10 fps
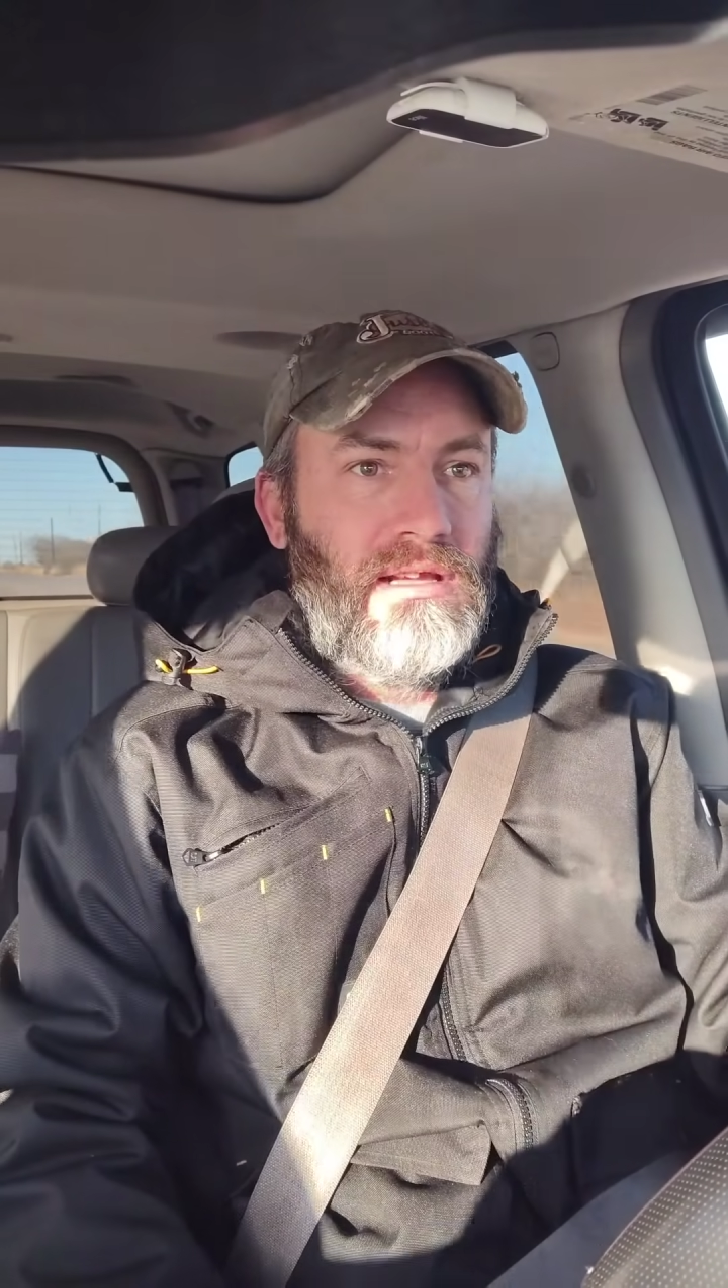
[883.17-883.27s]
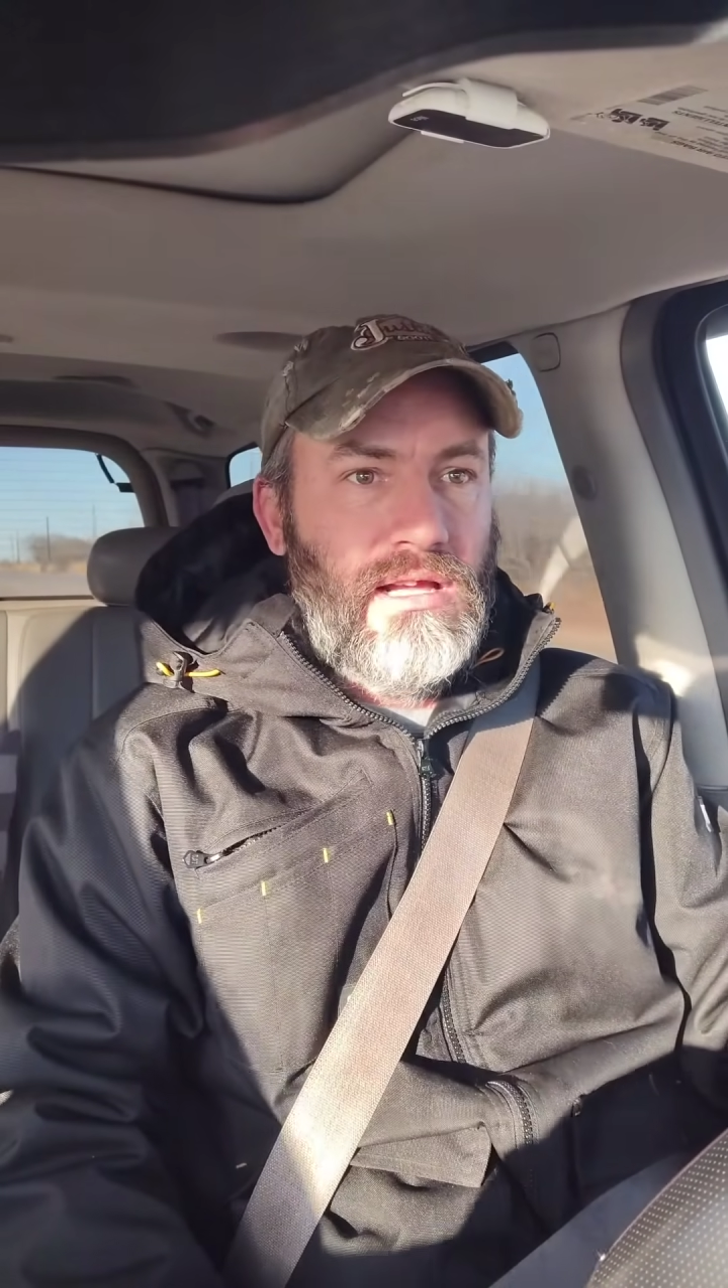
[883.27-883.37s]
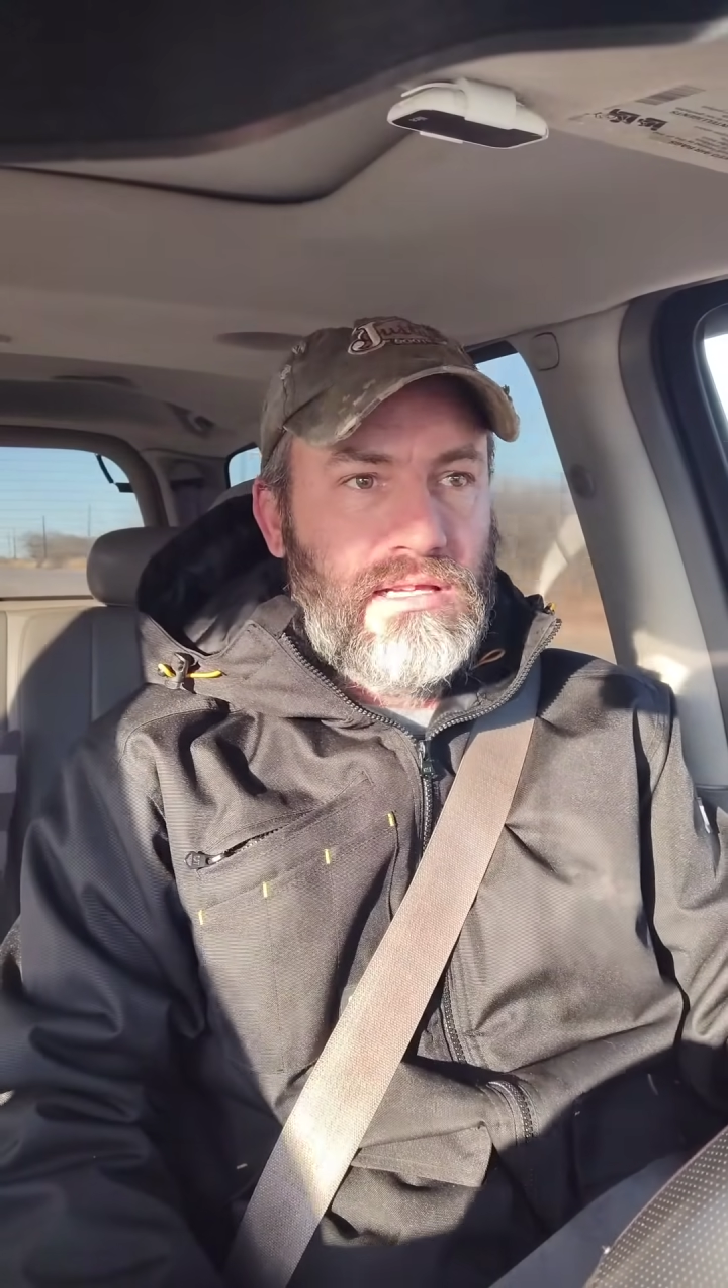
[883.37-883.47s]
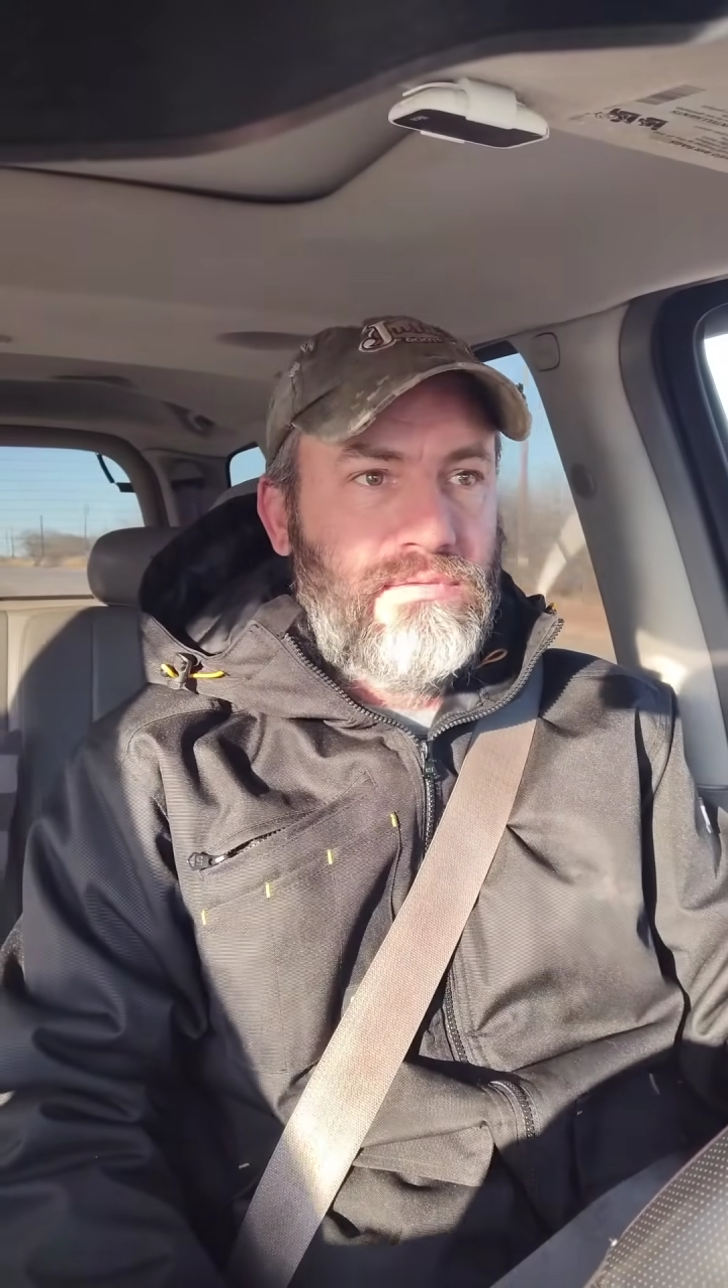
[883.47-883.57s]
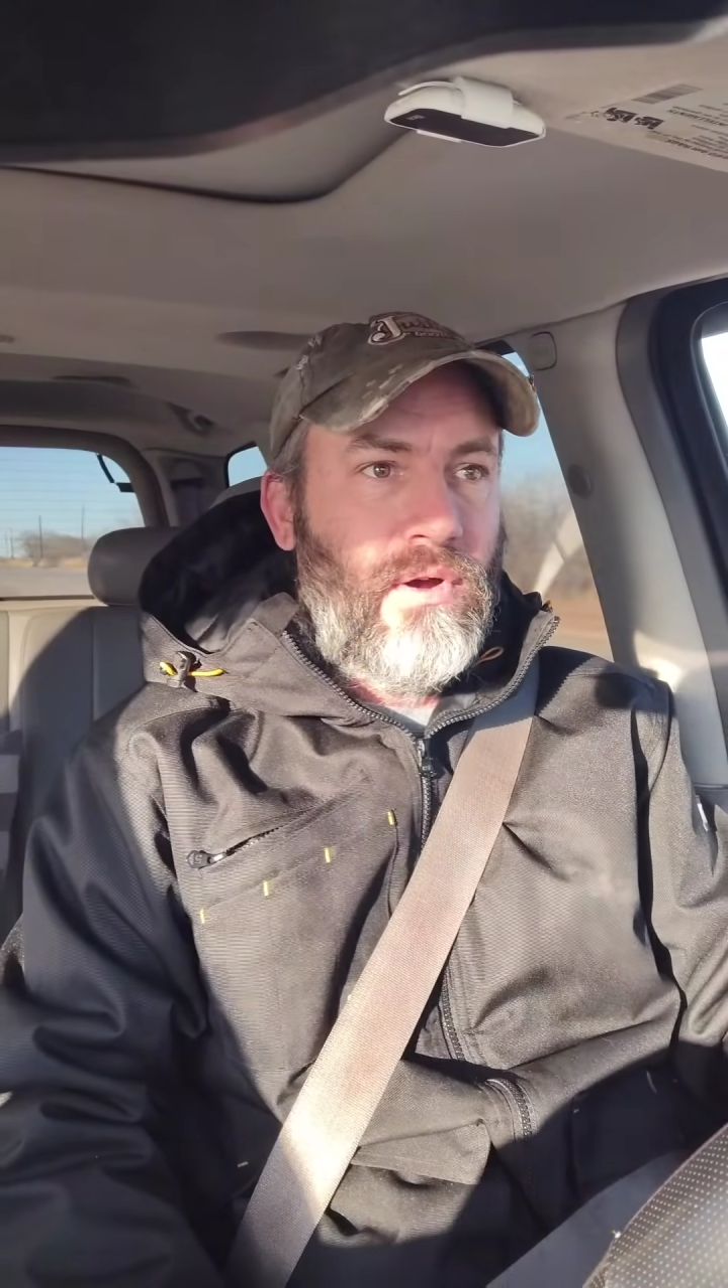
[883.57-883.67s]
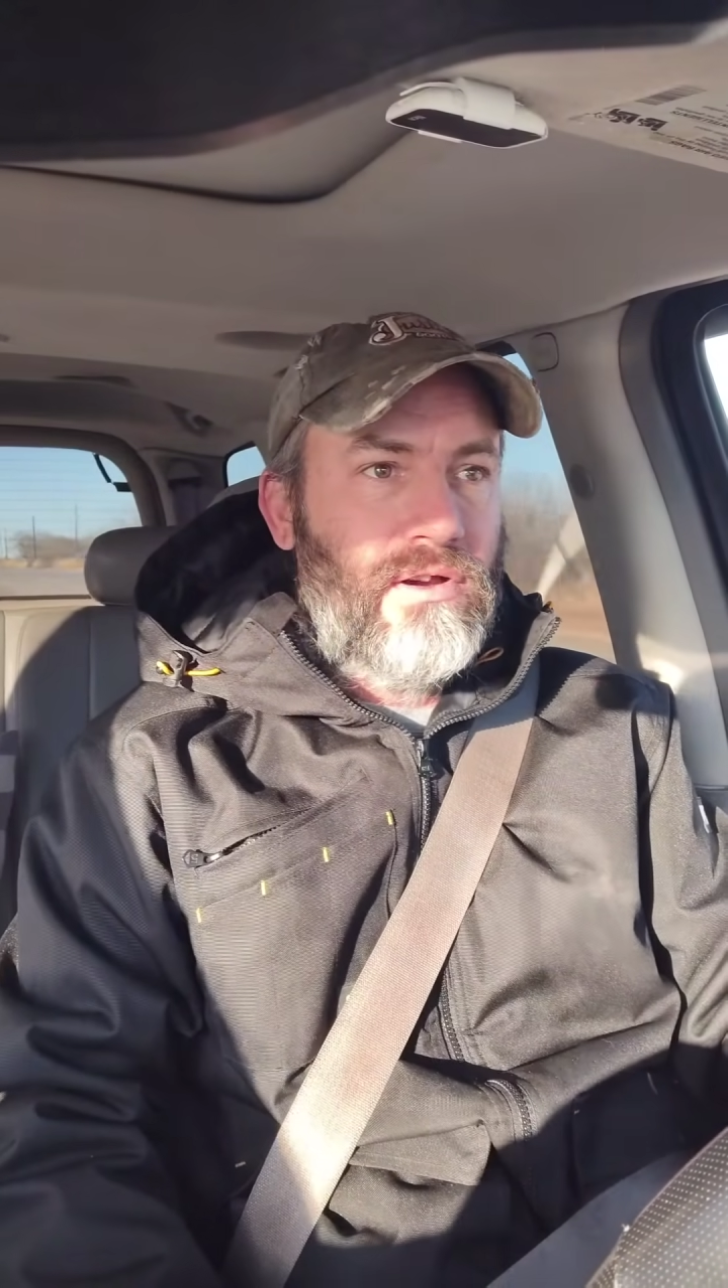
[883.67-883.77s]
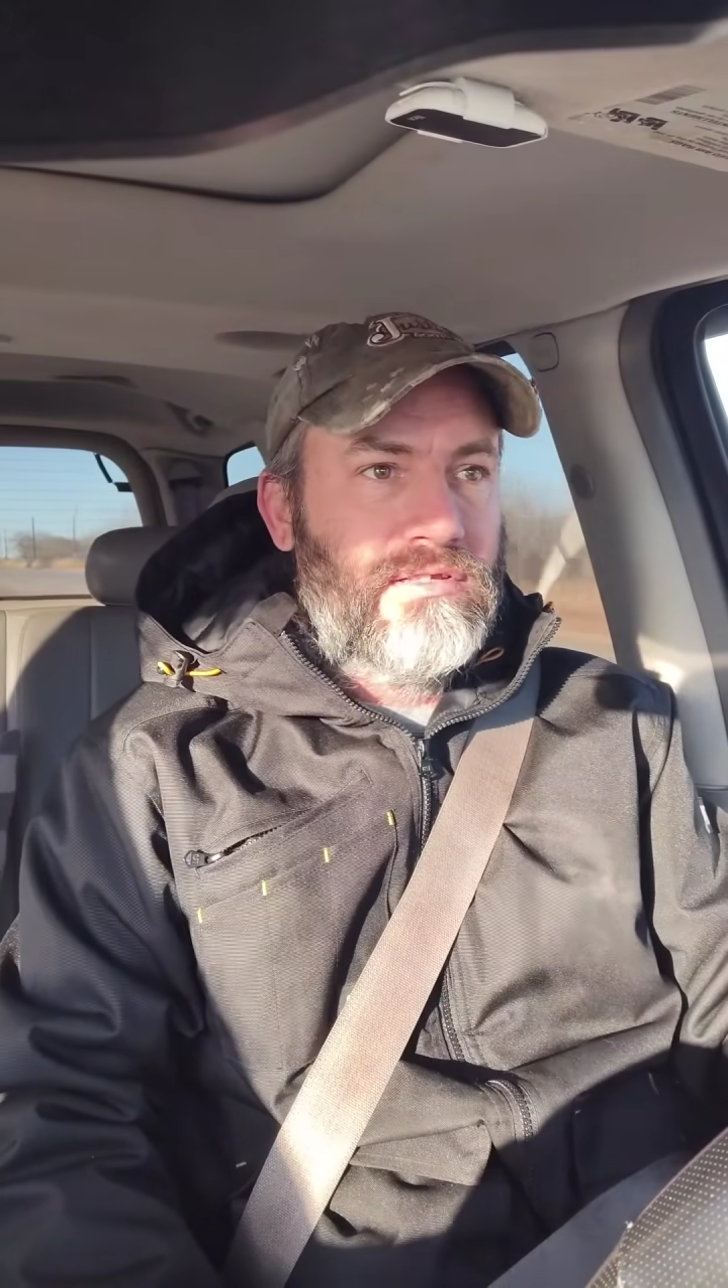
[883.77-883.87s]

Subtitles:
as far